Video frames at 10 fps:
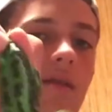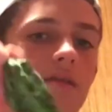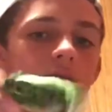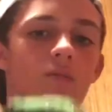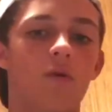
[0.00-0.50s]
that
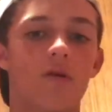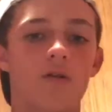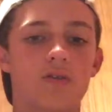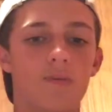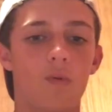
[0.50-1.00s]

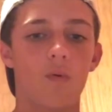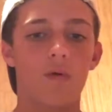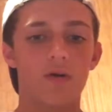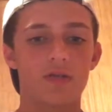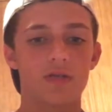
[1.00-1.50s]
won some
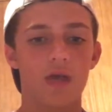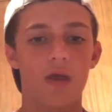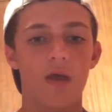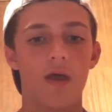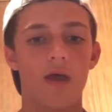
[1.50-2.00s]
awards.
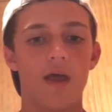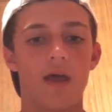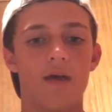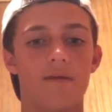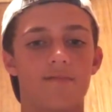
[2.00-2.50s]

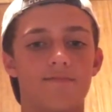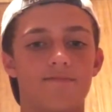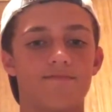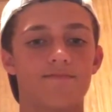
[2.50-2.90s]
And